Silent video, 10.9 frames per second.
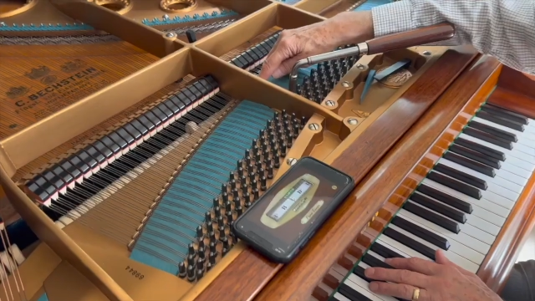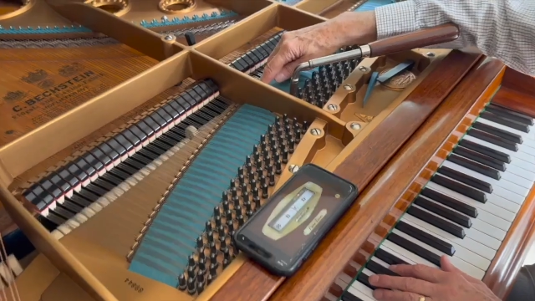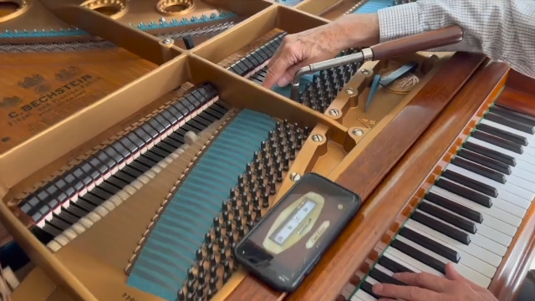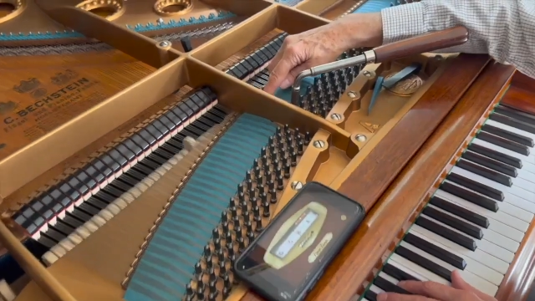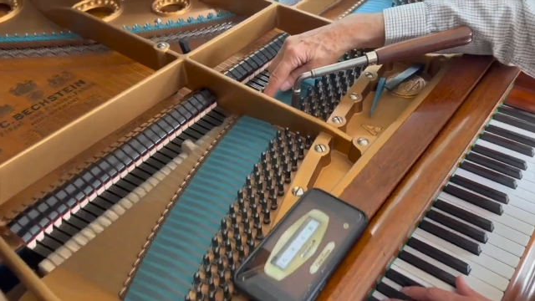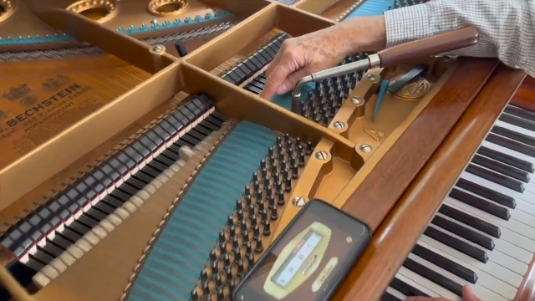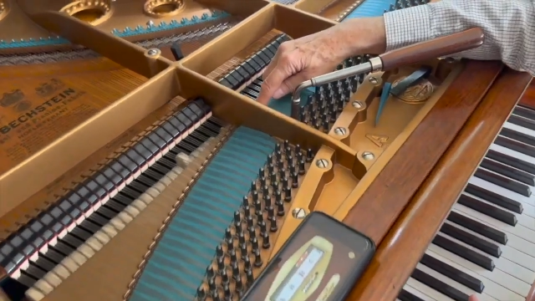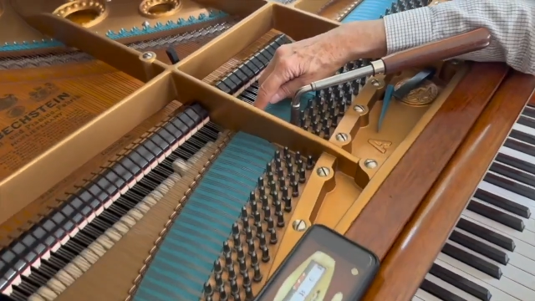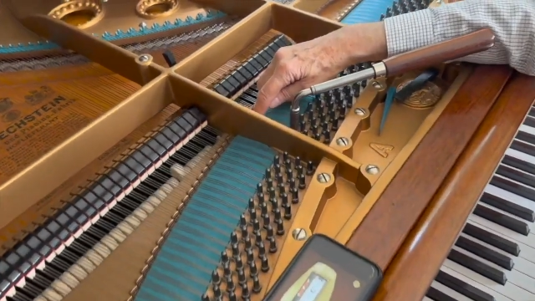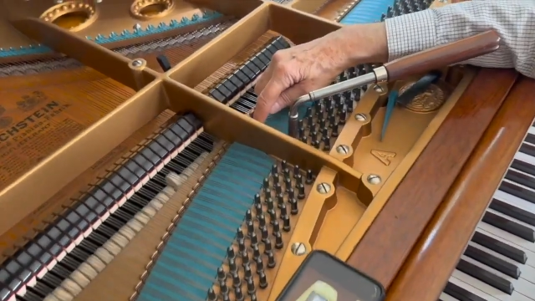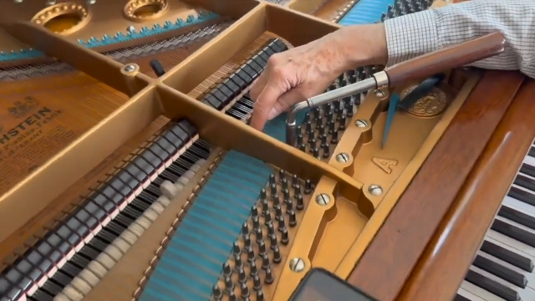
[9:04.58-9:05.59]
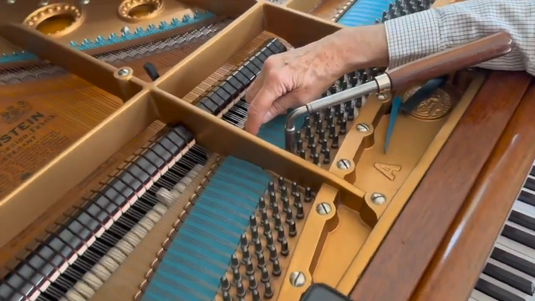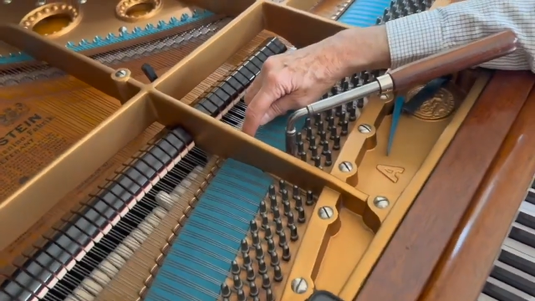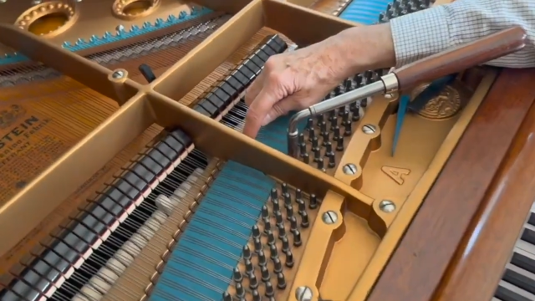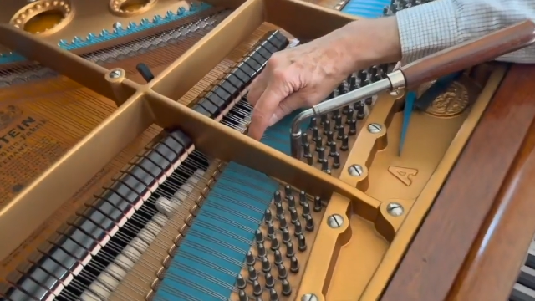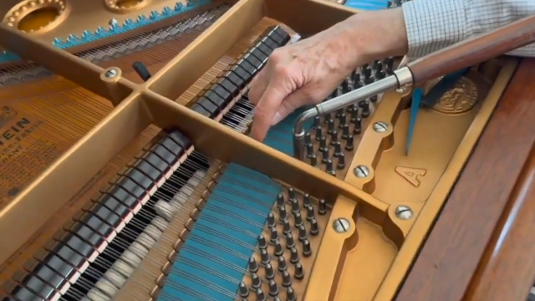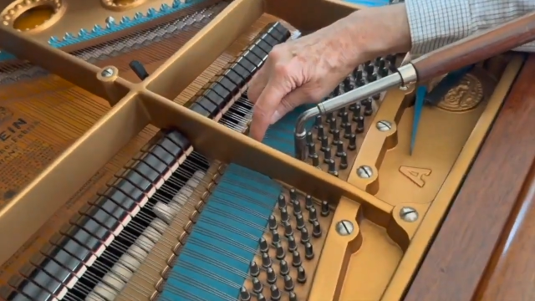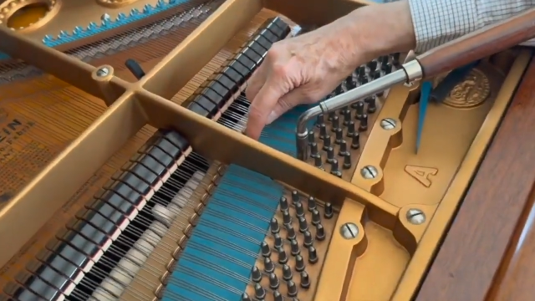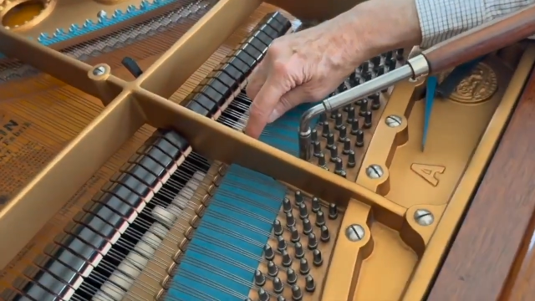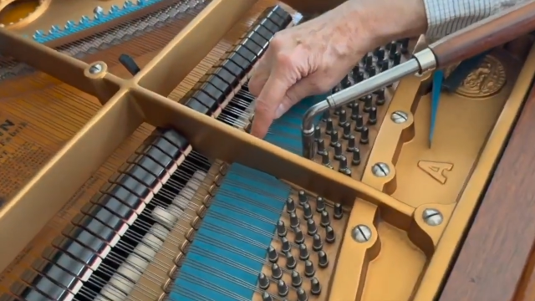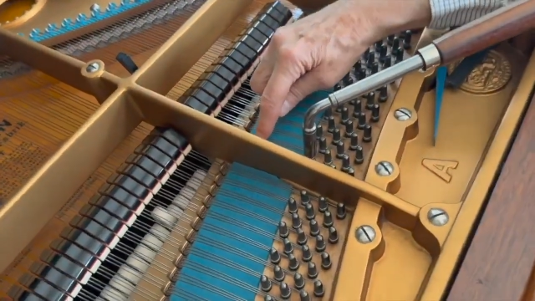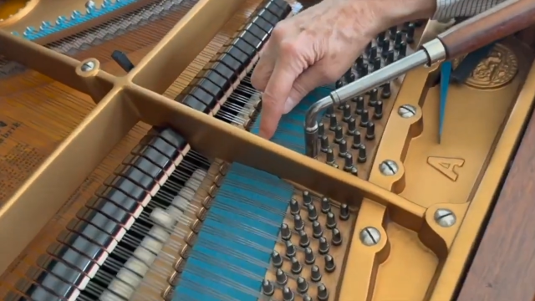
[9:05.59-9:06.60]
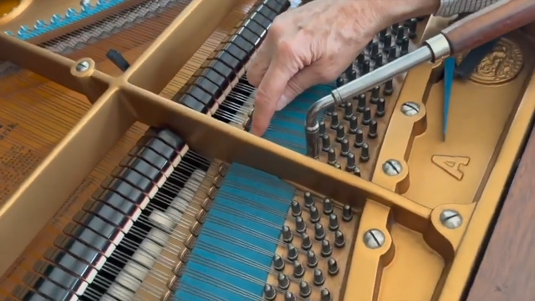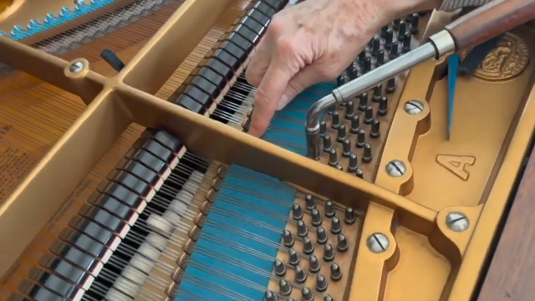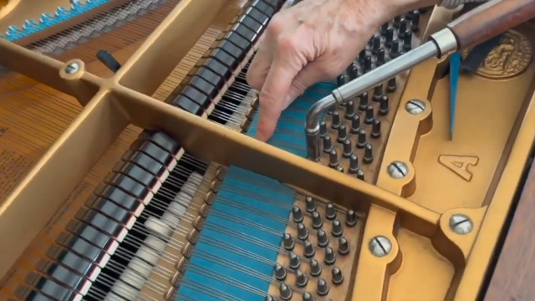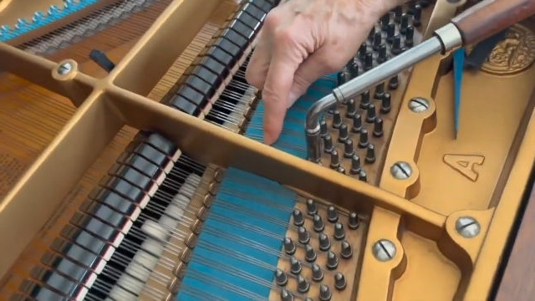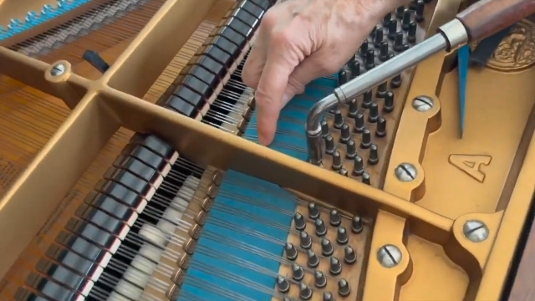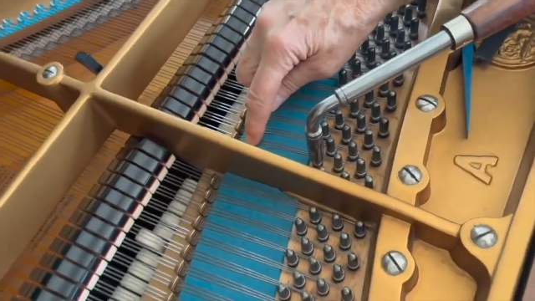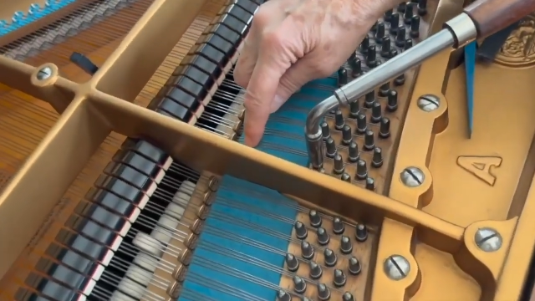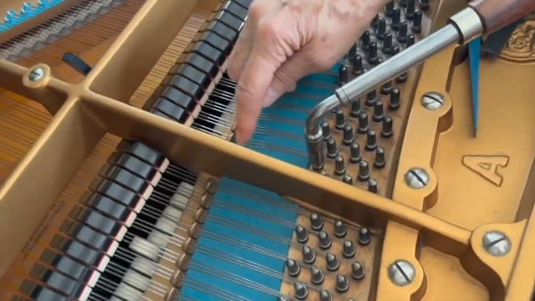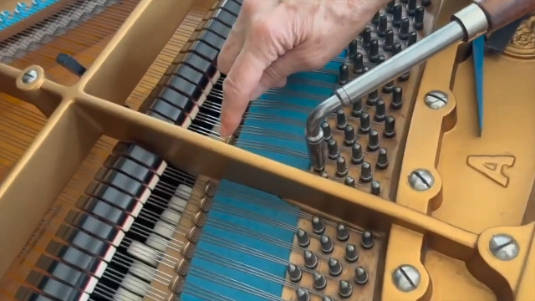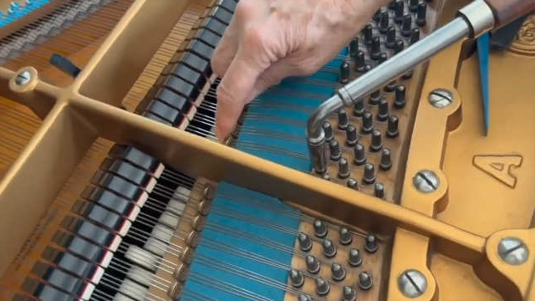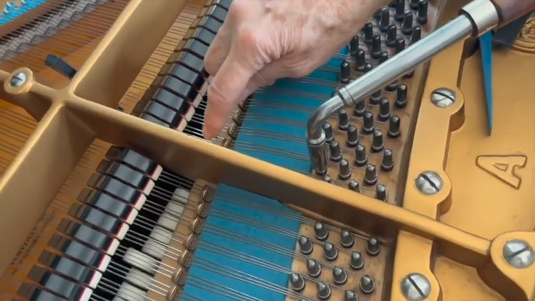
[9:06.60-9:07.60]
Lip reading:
No face is visible, so there are no lips to read.